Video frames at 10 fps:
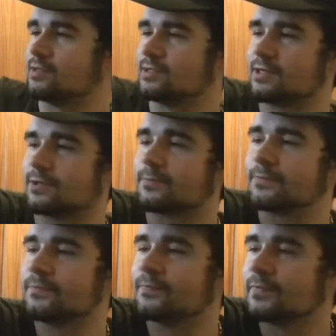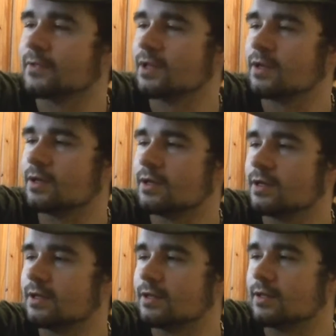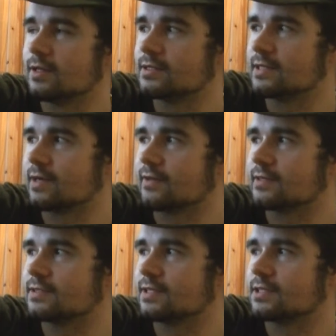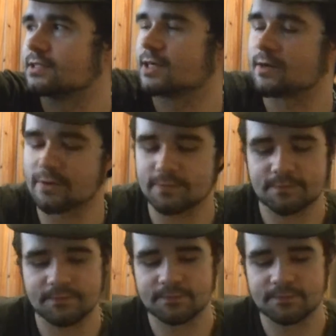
So, let's see how this tastes, shall we?